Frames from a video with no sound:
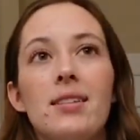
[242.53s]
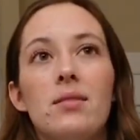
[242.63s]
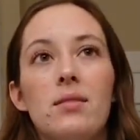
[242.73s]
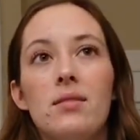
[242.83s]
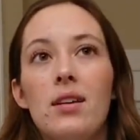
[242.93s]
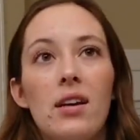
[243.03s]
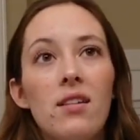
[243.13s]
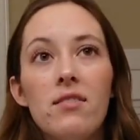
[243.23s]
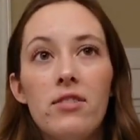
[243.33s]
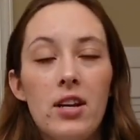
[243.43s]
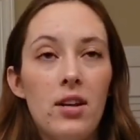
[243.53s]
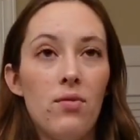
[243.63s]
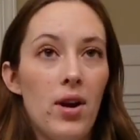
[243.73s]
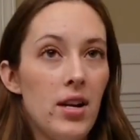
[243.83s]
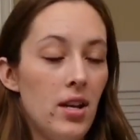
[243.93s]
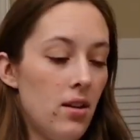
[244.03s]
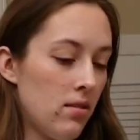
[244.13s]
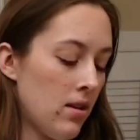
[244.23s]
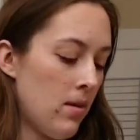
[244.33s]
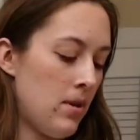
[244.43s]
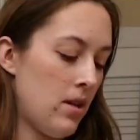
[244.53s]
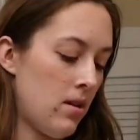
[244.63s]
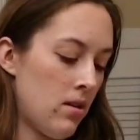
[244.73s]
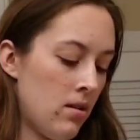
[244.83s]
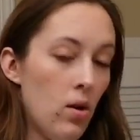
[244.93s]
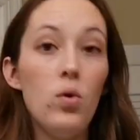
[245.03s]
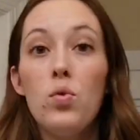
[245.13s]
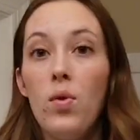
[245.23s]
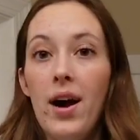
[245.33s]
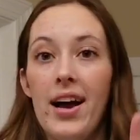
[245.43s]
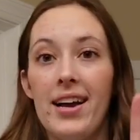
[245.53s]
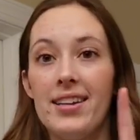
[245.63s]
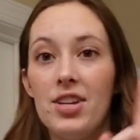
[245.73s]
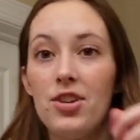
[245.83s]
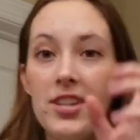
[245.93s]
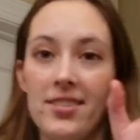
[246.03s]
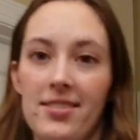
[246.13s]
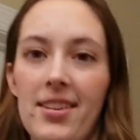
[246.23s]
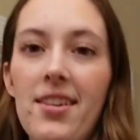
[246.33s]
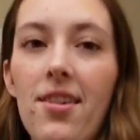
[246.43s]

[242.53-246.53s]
is it for getting ready. I mean, ooh, I got earrings. Hang